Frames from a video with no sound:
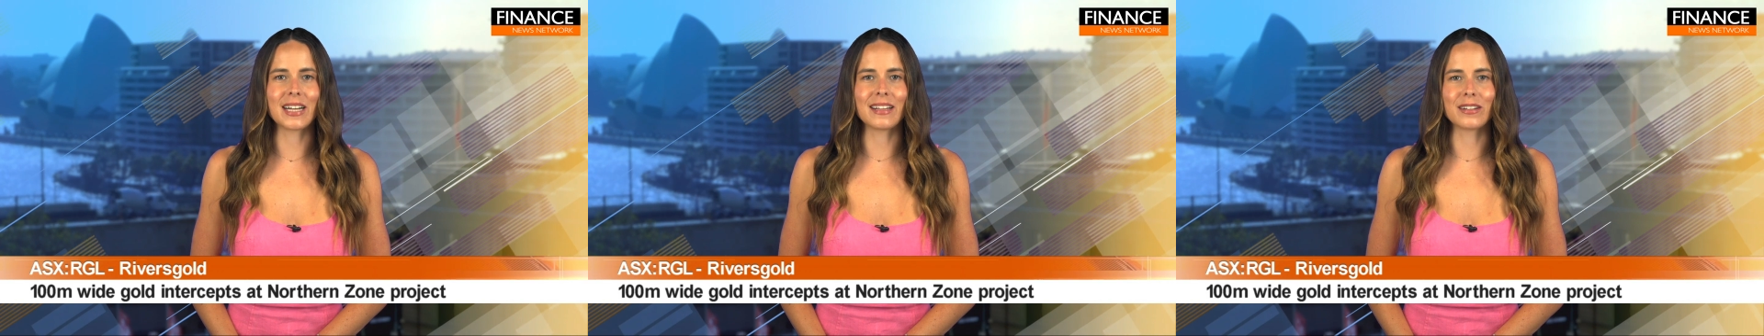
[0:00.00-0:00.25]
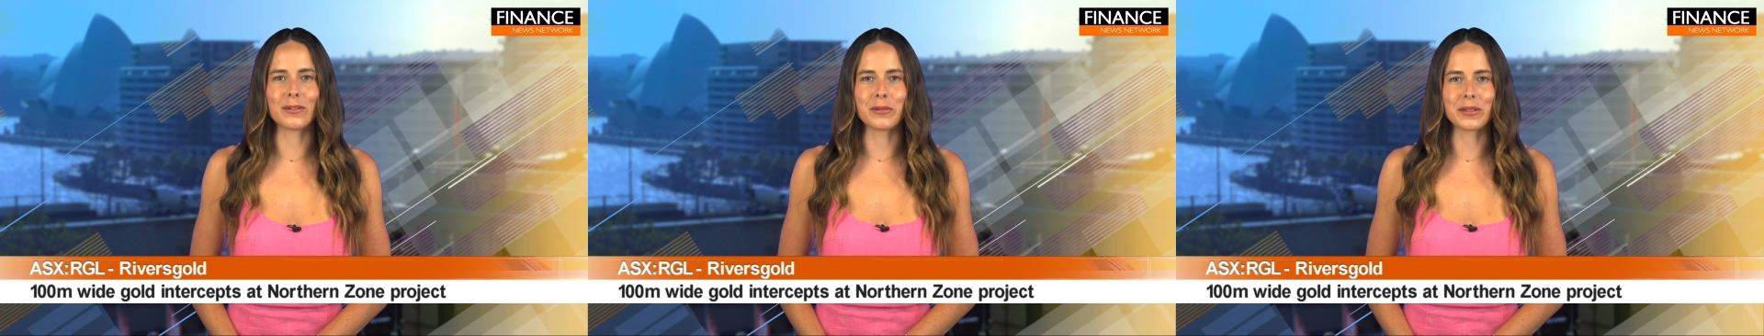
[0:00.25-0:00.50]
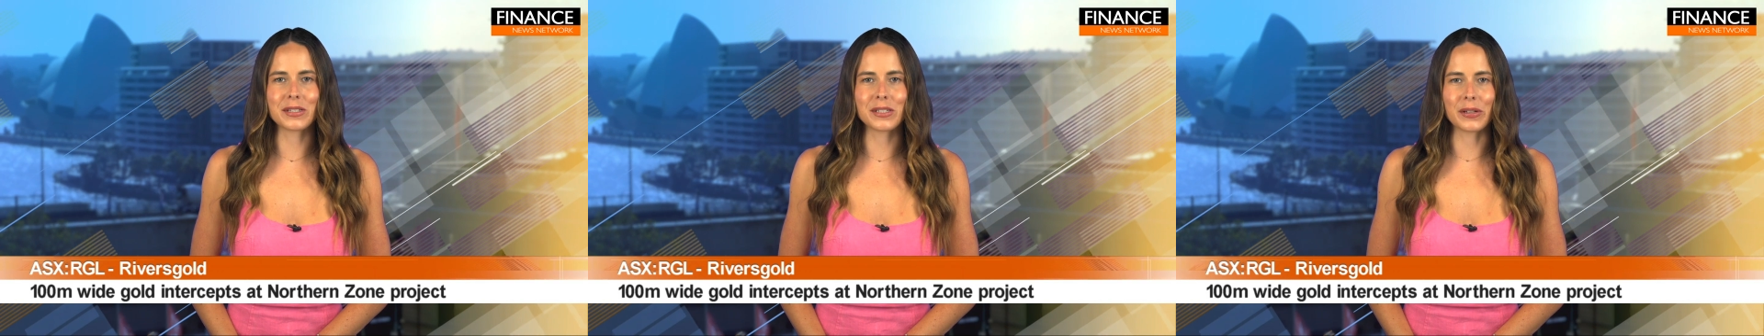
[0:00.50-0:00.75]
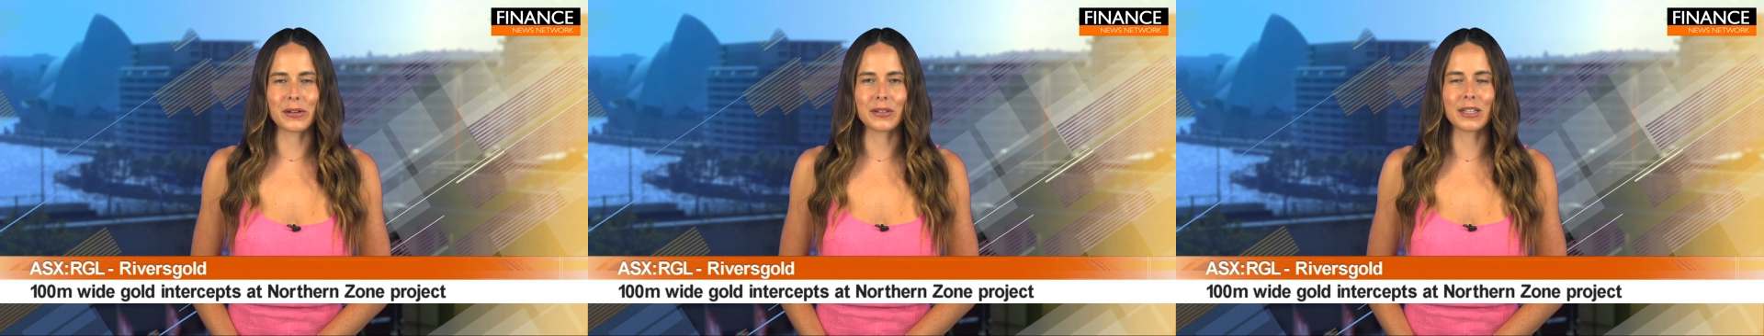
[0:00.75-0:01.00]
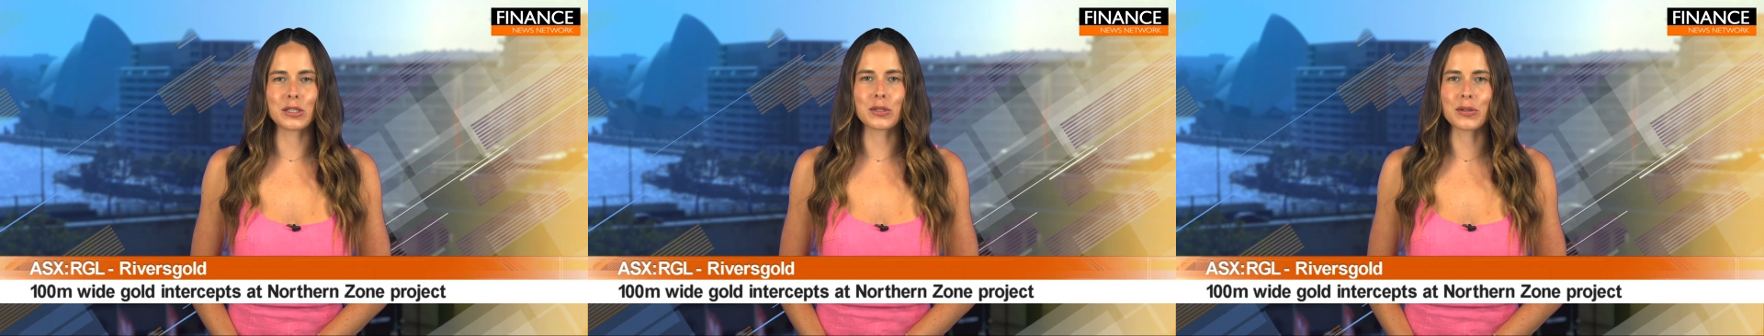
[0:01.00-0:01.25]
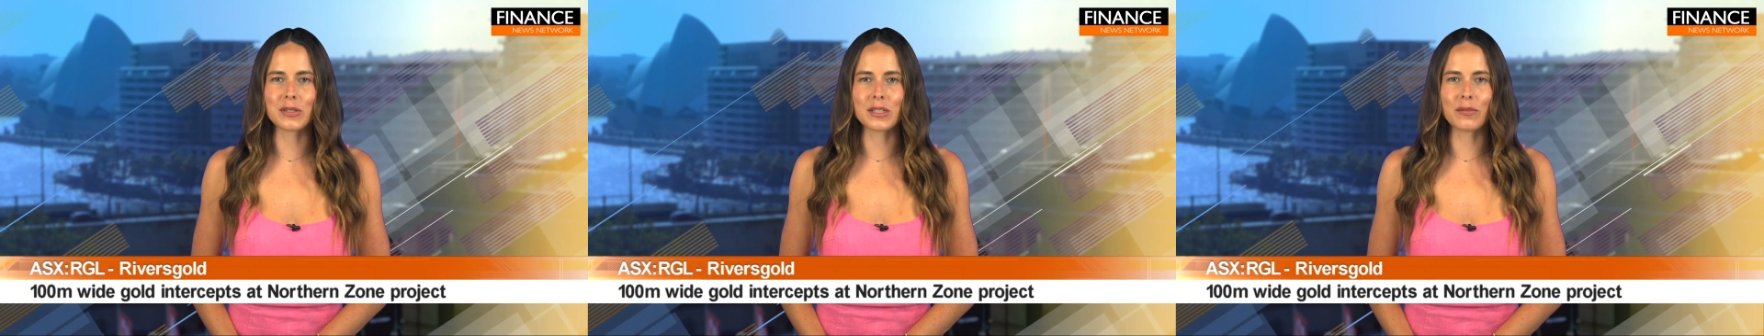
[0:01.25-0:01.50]
at the Northern Zone
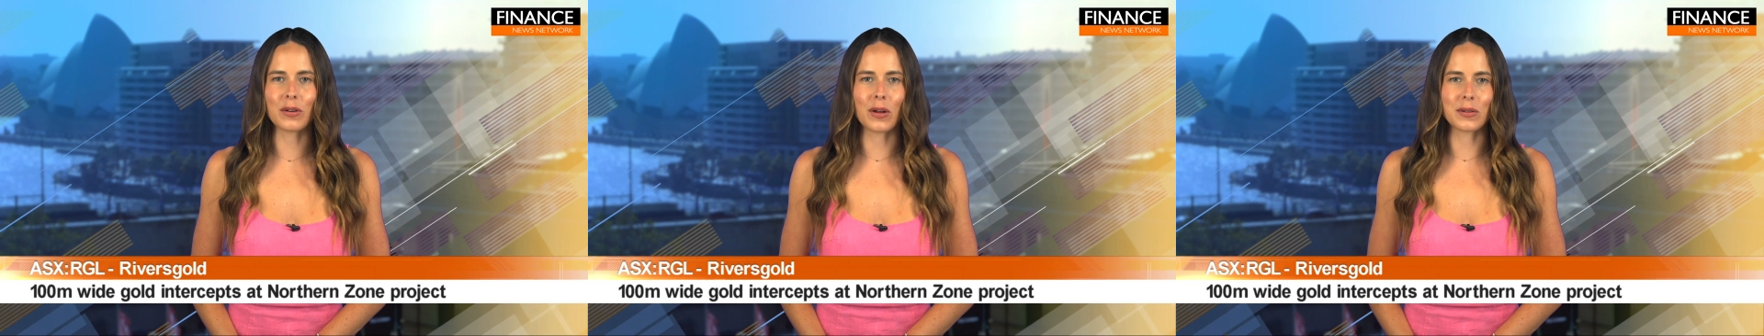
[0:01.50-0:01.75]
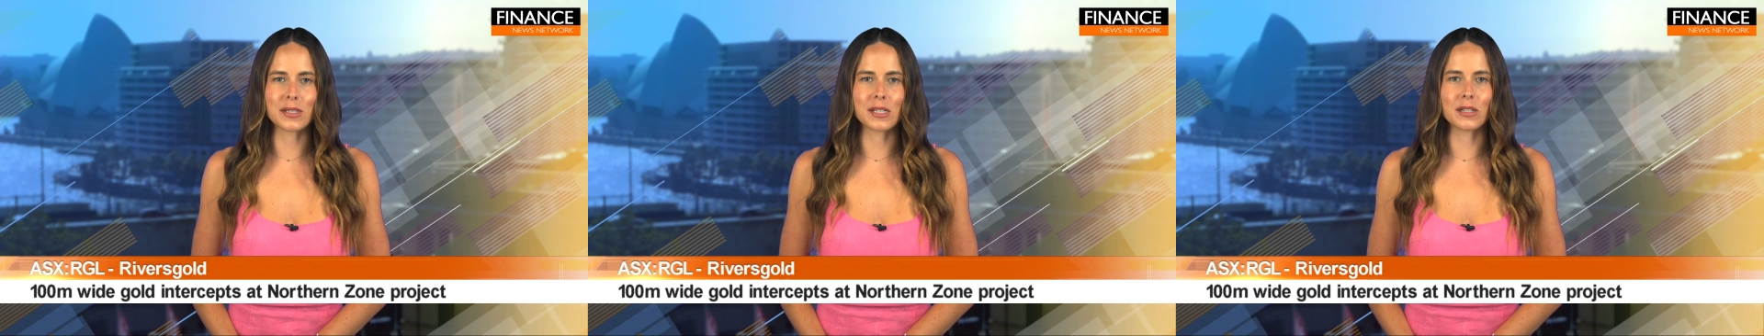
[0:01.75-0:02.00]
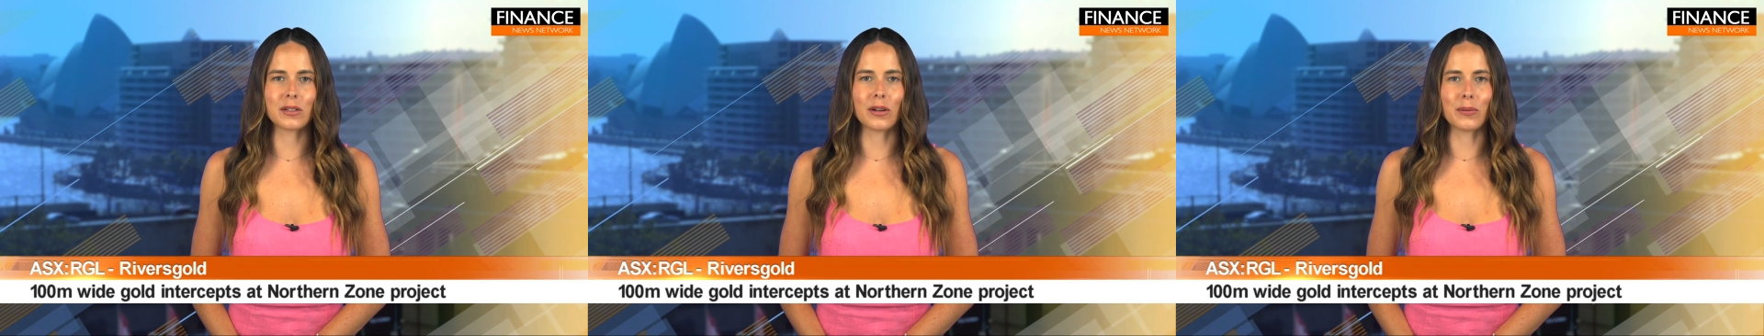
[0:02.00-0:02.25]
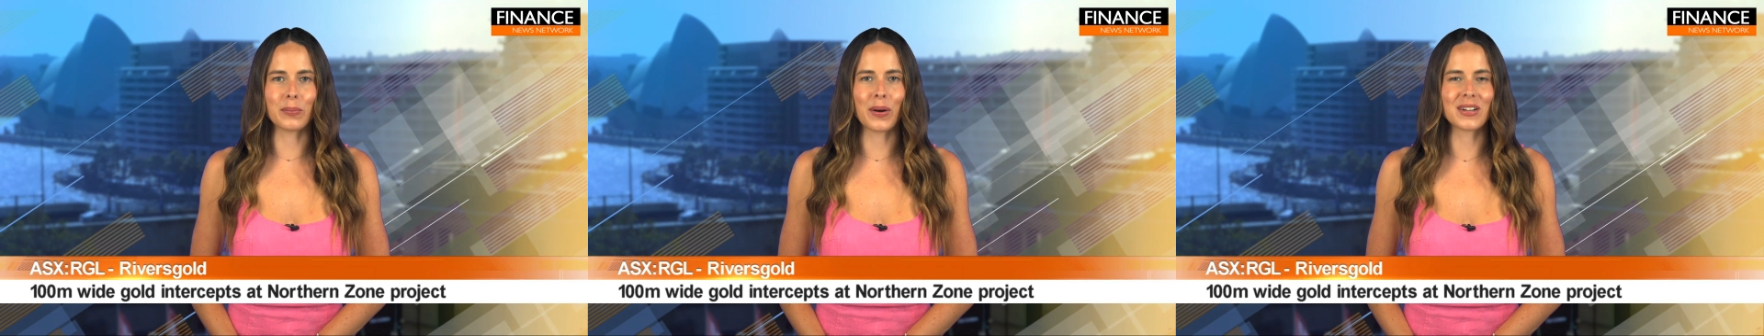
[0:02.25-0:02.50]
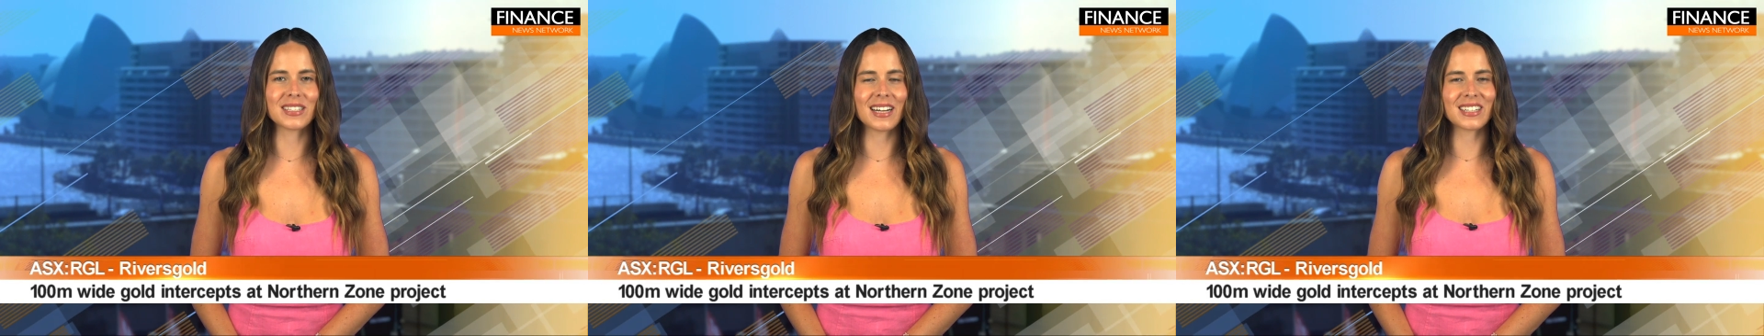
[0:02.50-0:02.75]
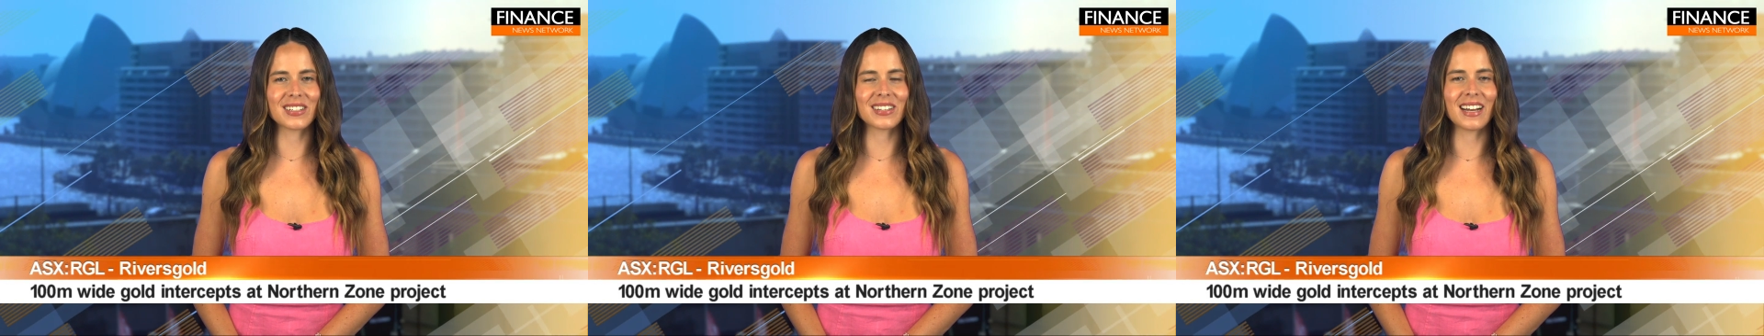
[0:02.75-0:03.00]
intrusive hosted gold
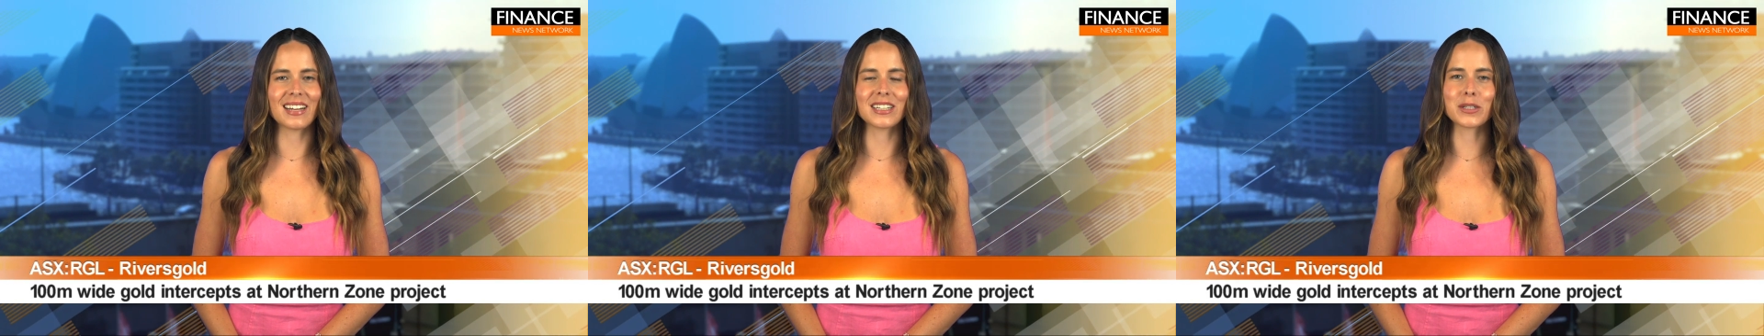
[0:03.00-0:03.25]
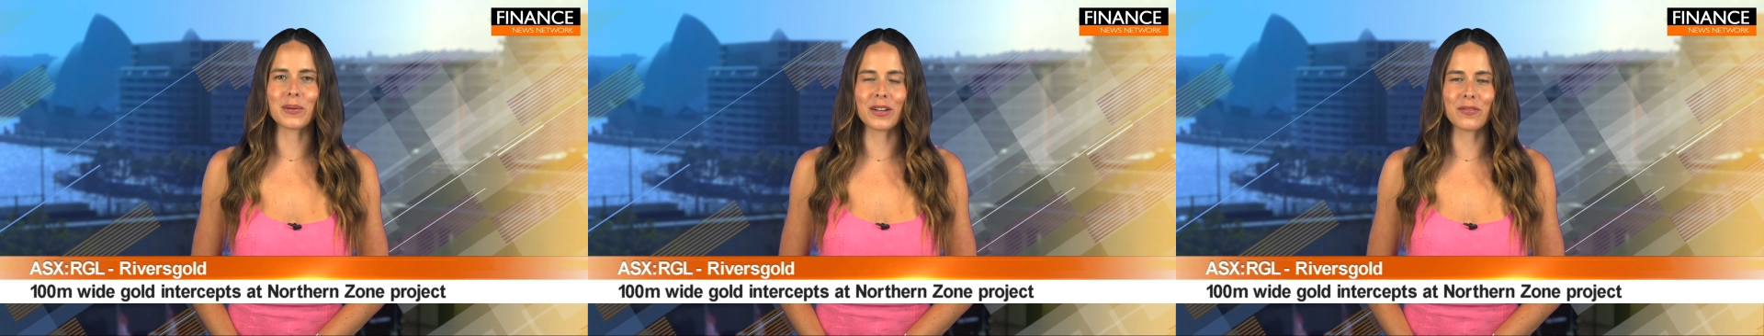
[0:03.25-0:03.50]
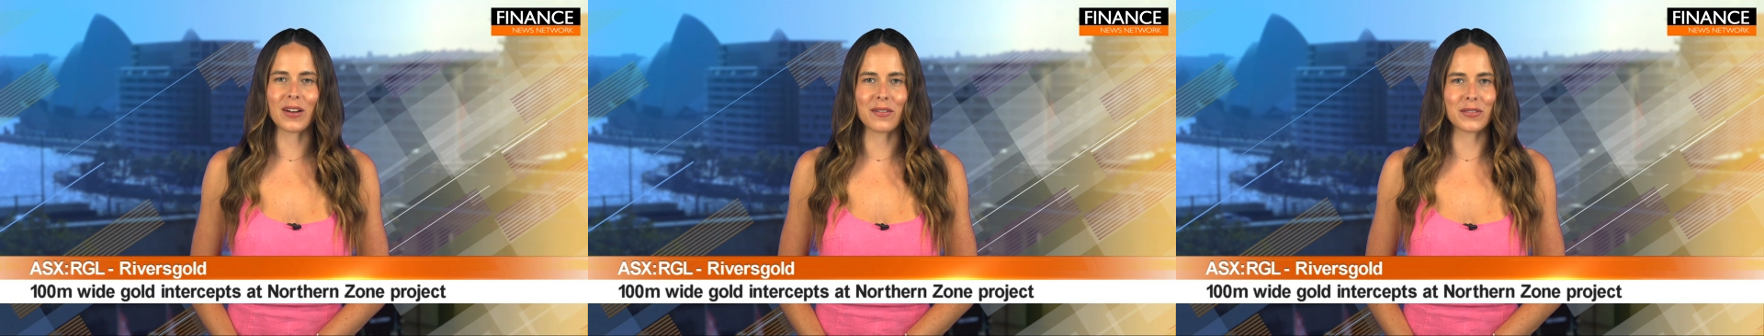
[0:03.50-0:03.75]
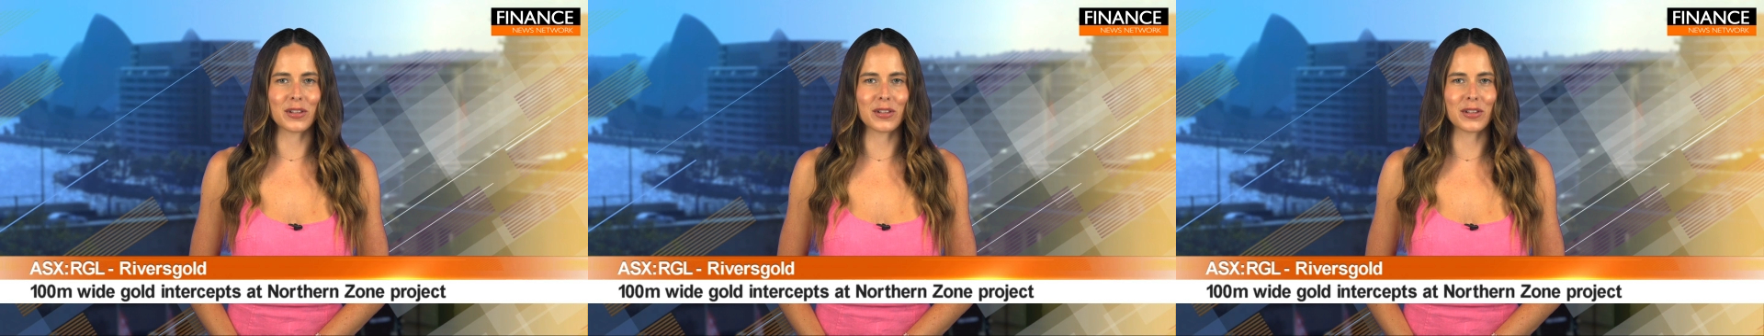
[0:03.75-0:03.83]
project located 25